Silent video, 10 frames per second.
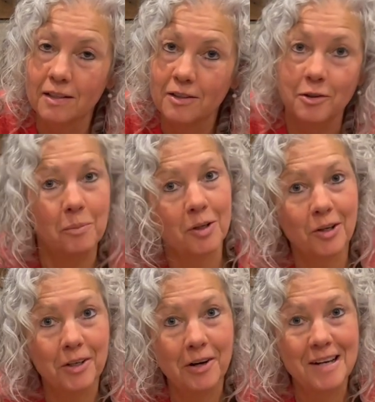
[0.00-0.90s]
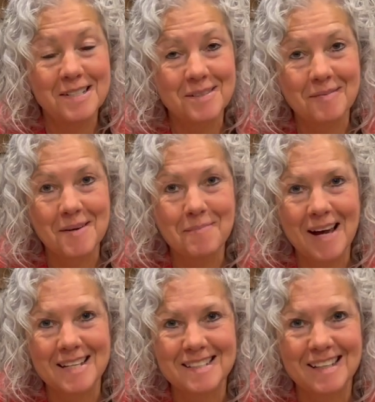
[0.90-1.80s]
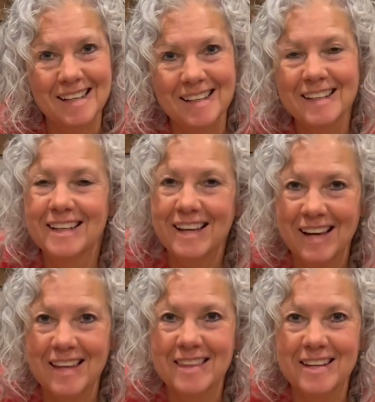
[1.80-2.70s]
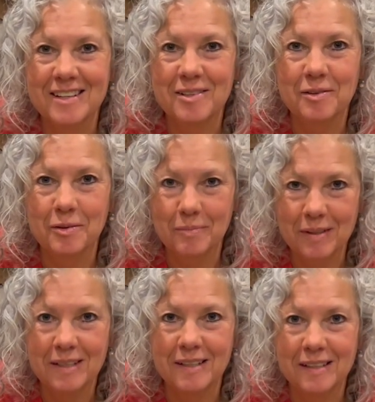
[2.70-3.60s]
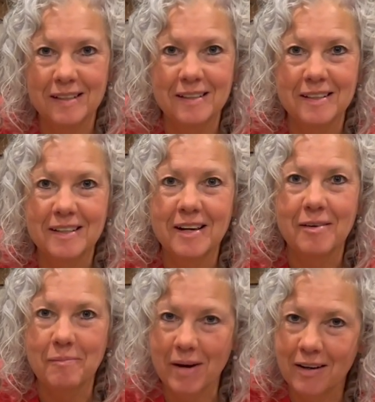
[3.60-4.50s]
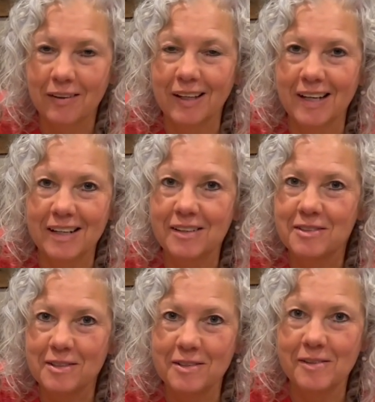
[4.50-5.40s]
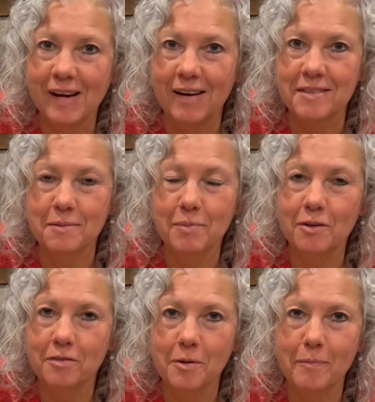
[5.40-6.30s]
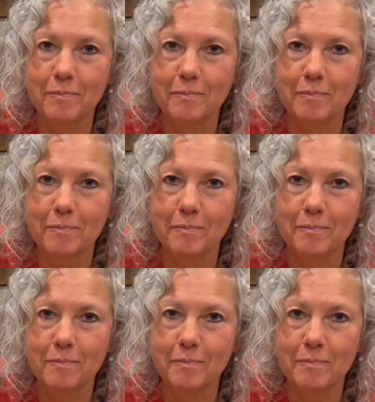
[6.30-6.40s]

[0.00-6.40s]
Don't put all your eggs in one basket, and then you will be better luck to have some beautiful